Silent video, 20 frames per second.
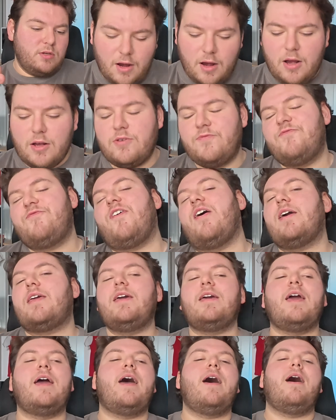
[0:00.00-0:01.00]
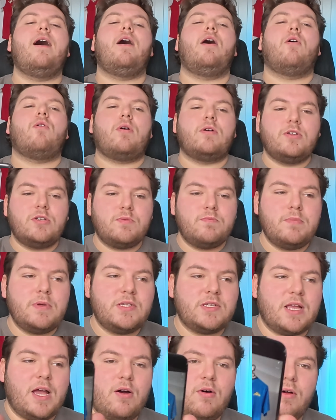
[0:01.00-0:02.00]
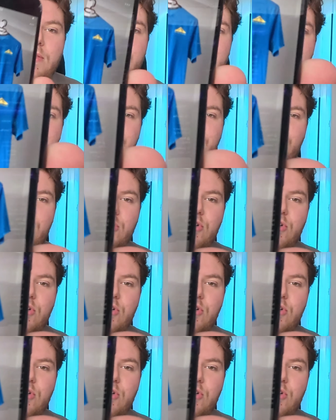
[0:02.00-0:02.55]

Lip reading: Fucking hell, I just missed out on that for